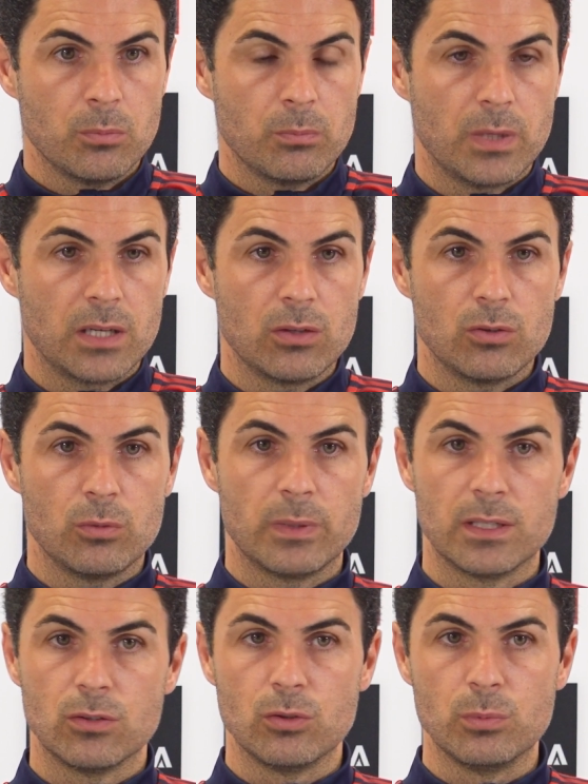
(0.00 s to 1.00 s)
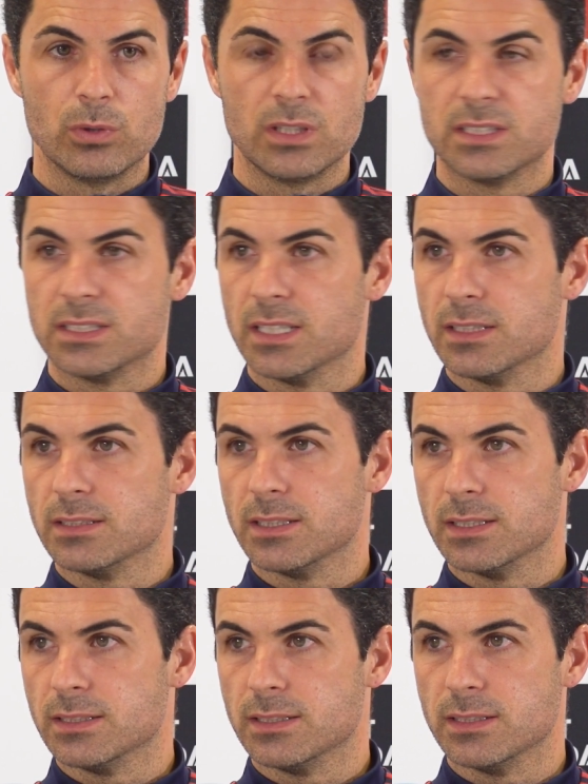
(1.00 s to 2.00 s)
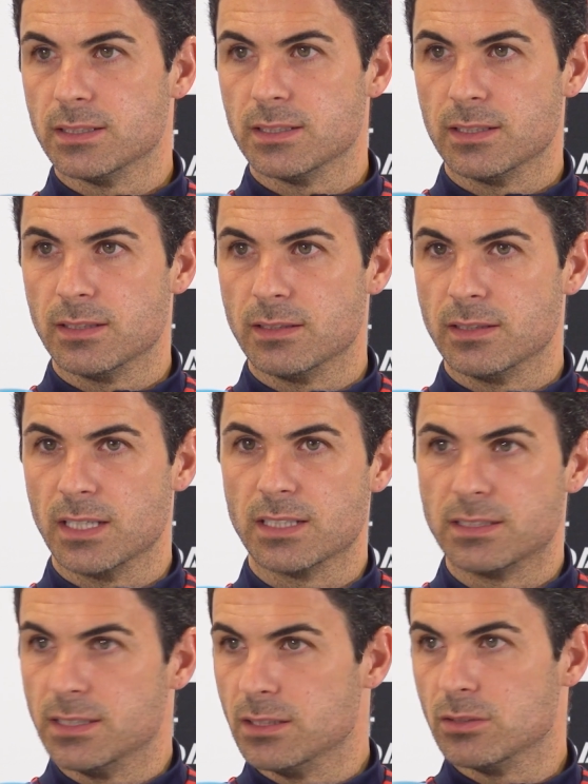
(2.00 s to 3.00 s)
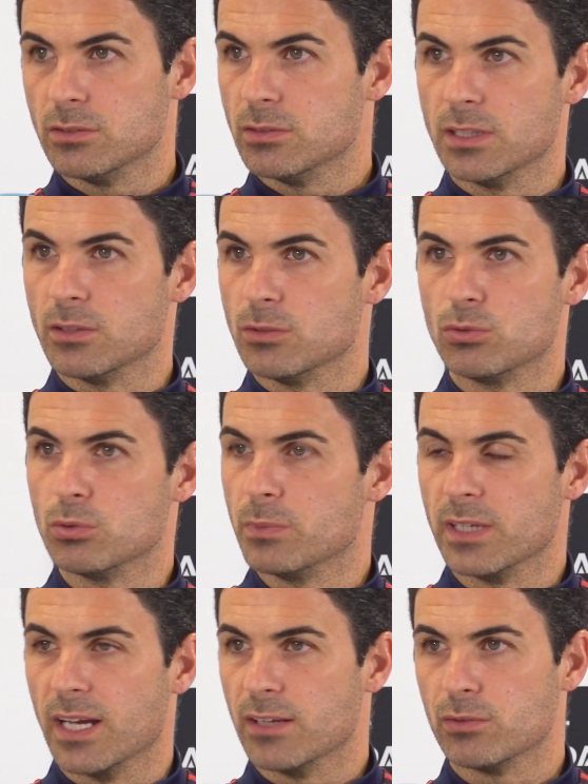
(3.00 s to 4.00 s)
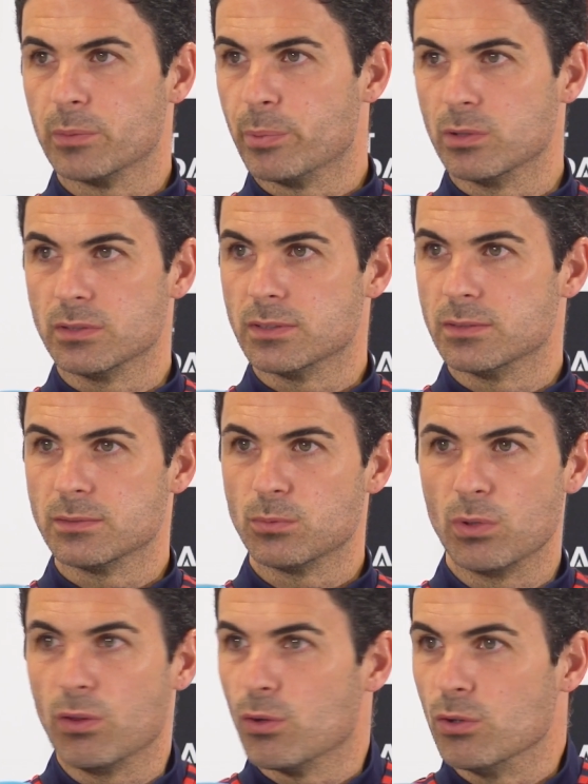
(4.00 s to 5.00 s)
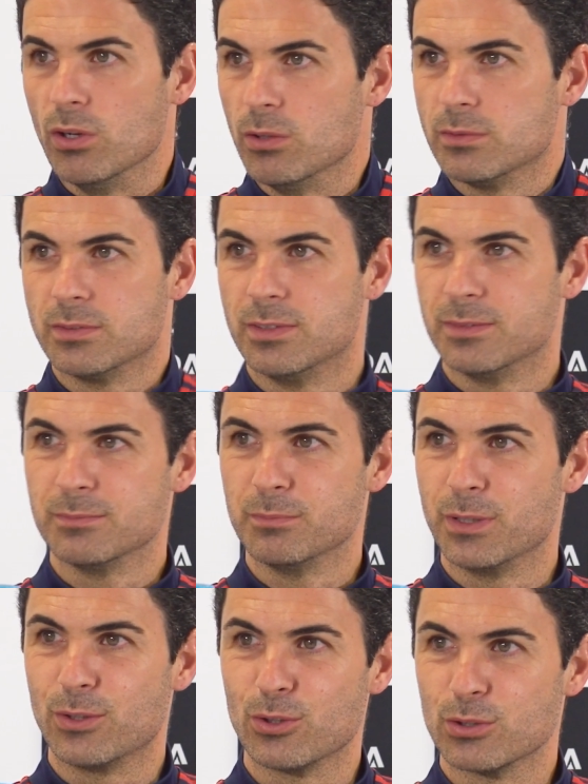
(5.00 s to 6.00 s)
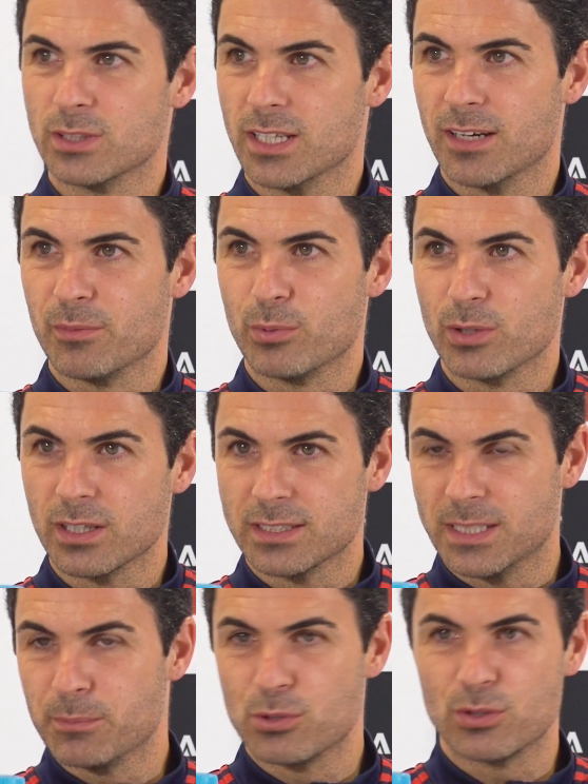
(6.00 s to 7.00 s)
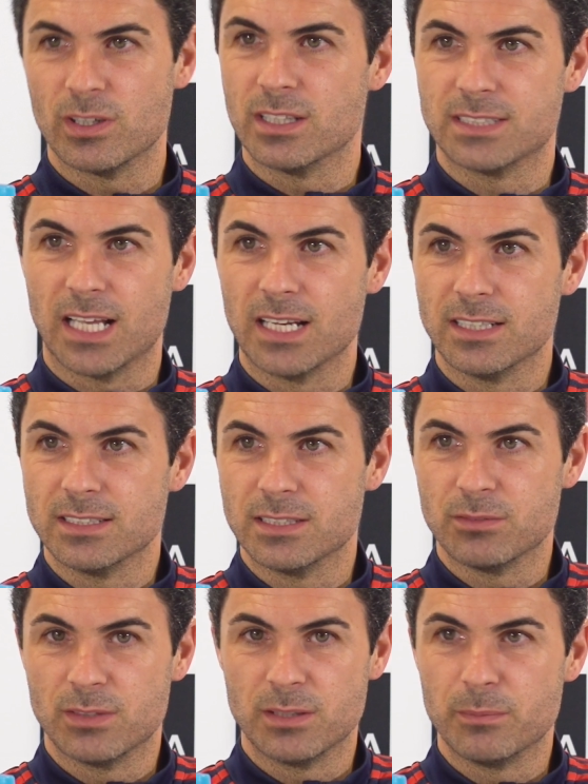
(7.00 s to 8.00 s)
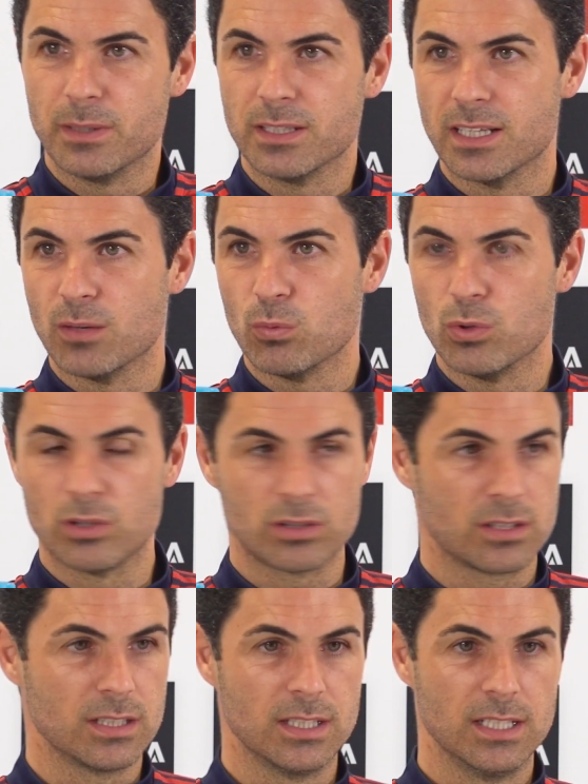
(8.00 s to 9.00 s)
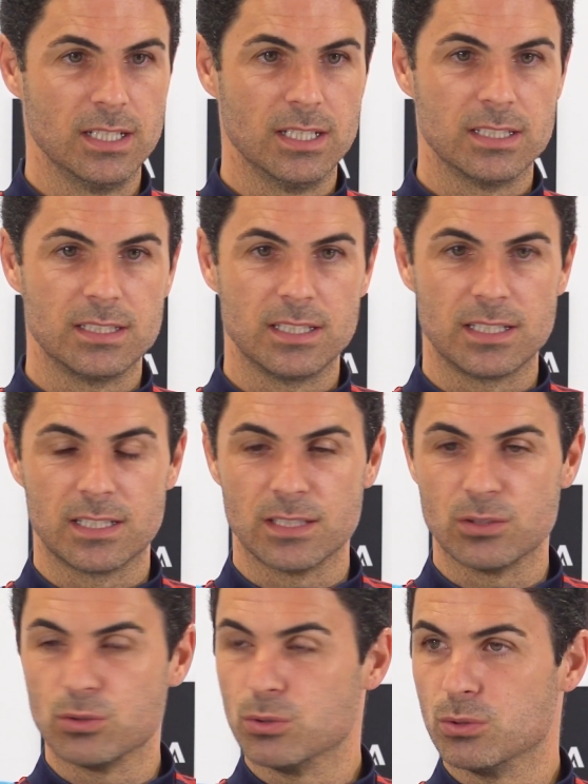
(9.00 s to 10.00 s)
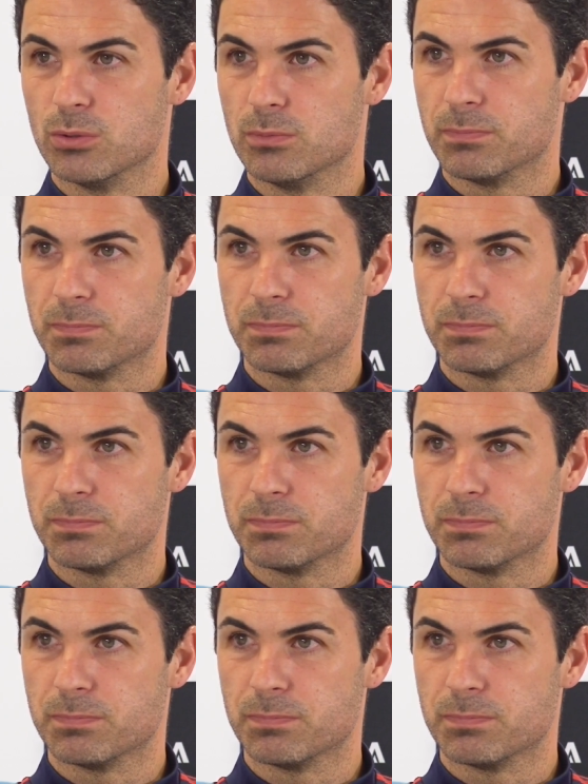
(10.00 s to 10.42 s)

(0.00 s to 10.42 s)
But I don't know. But nobody says that next season they're going to make 100 points. We don't know, because they have what exceptional talent. If they make that work, they can do